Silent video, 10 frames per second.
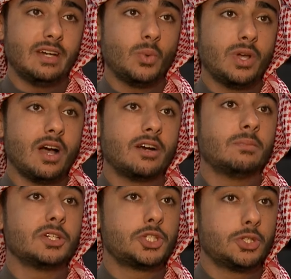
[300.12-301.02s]
that we are a
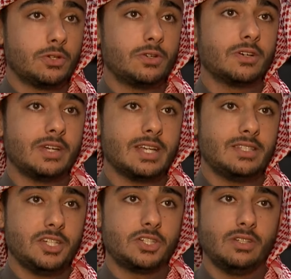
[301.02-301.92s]
mature
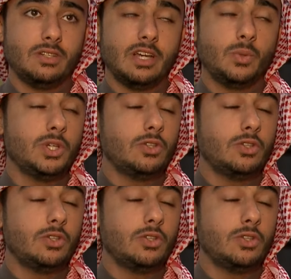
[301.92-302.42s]
organization and we